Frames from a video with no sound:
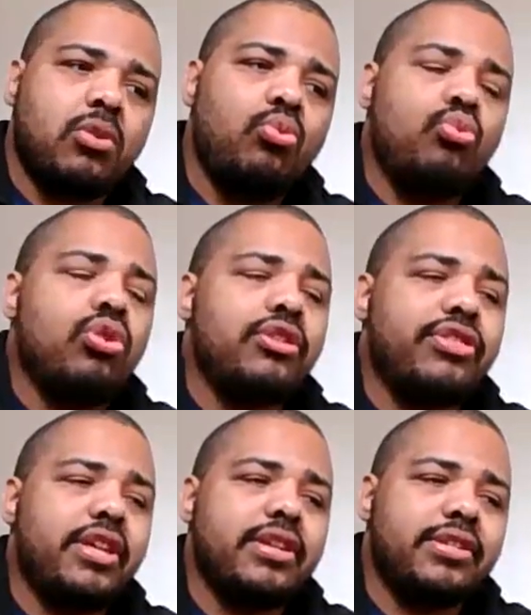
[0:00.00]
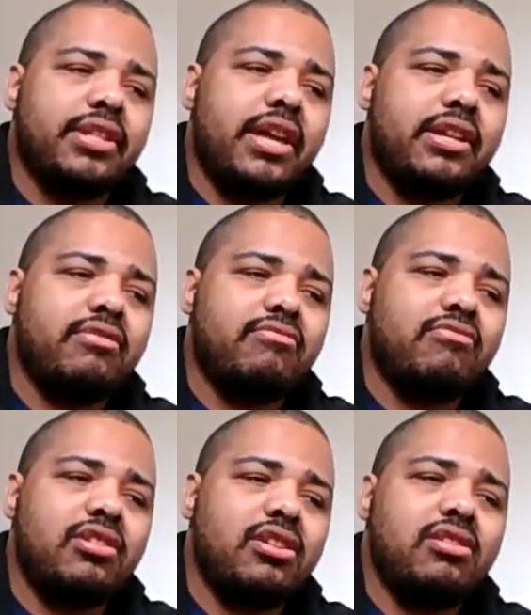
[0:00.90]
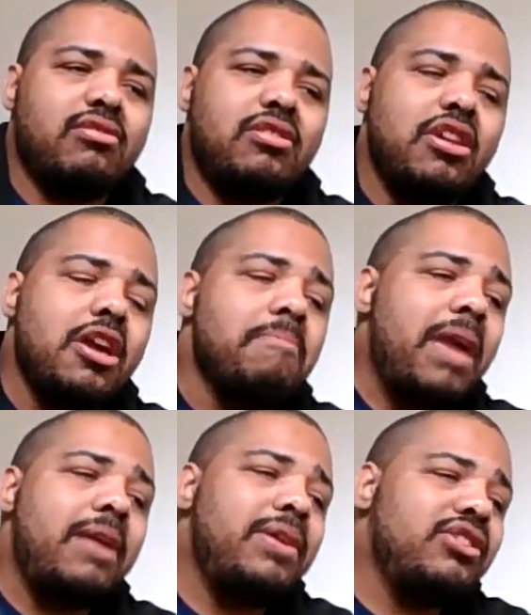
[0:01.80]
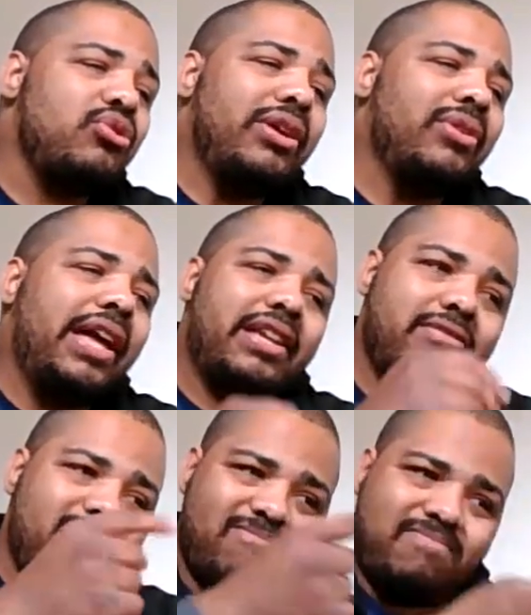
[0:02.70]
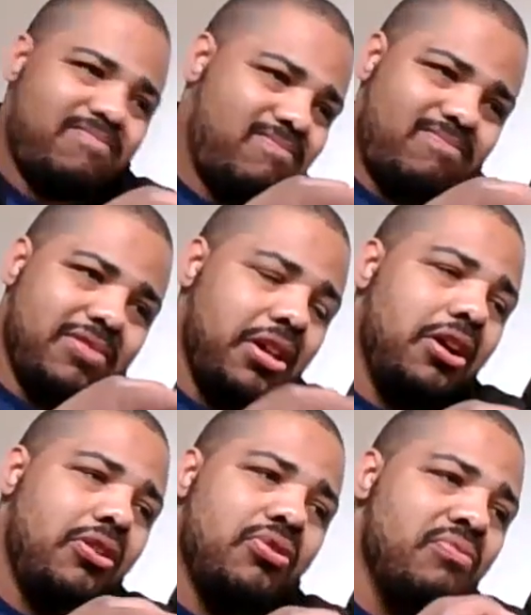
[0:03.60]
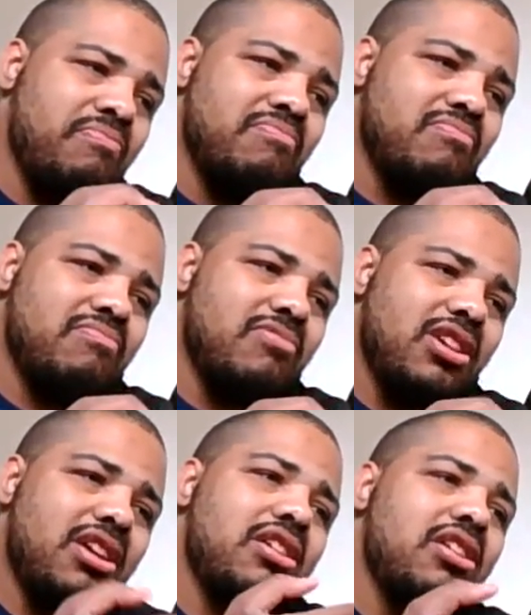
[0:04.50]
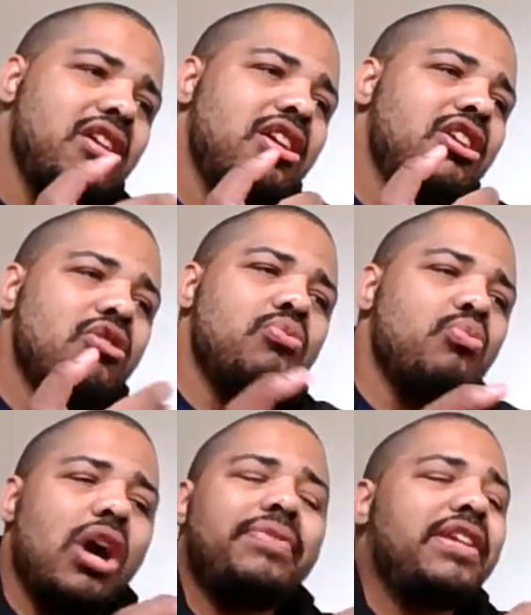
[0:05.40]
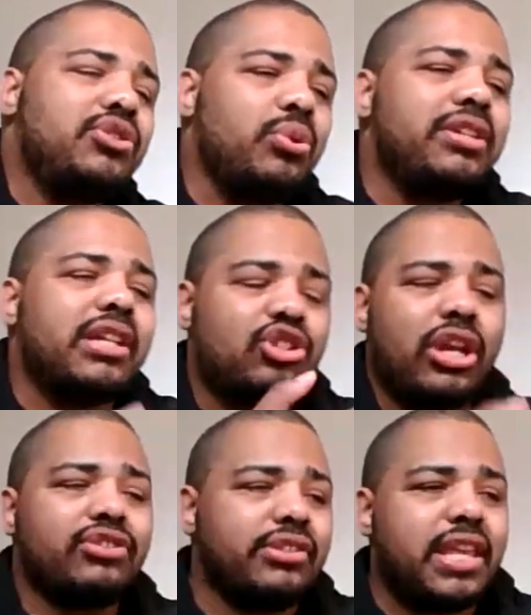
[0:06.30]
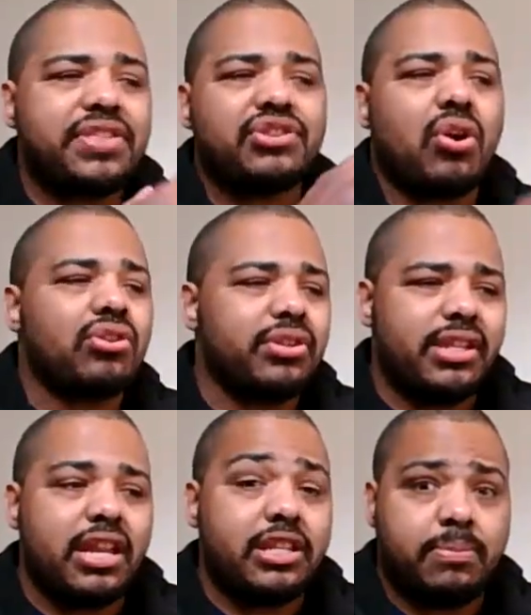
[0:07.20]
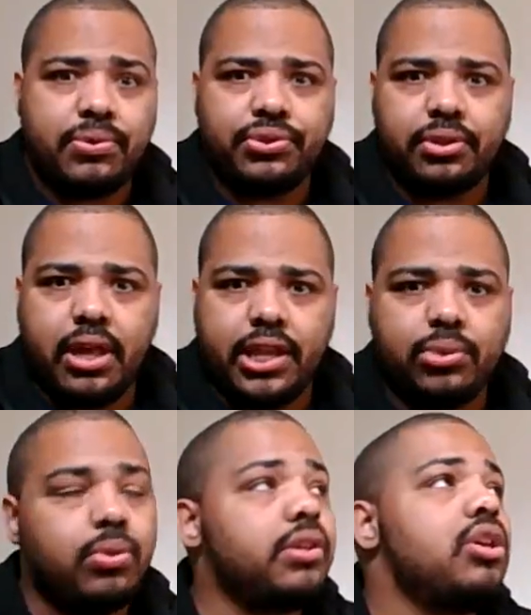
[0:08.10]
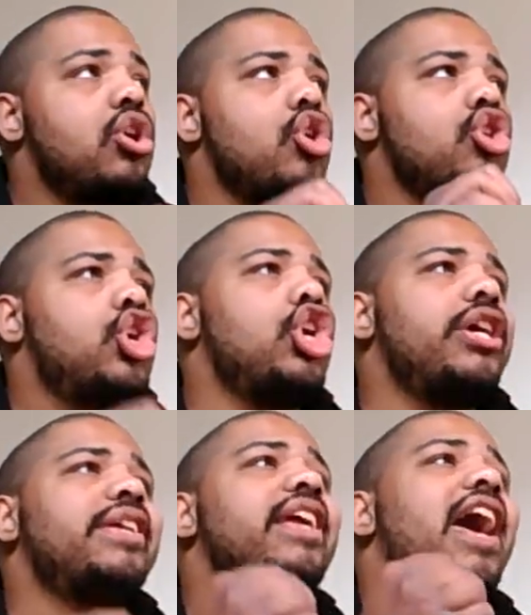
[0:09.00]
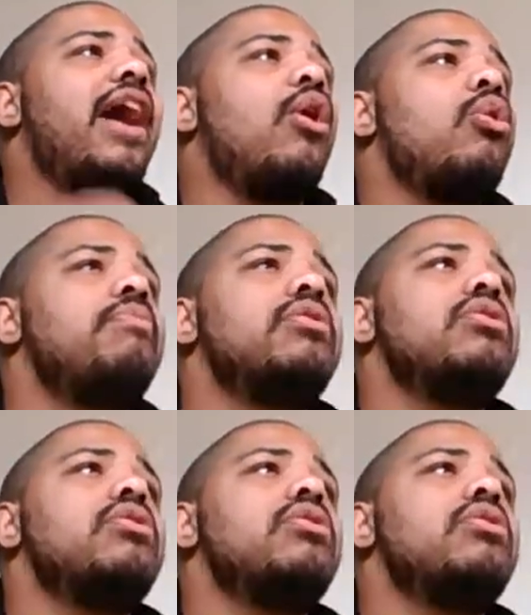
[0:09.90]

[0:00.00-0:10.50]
with this, like maybe doing like one of these three suggestions that this arc said, especially the last one, could help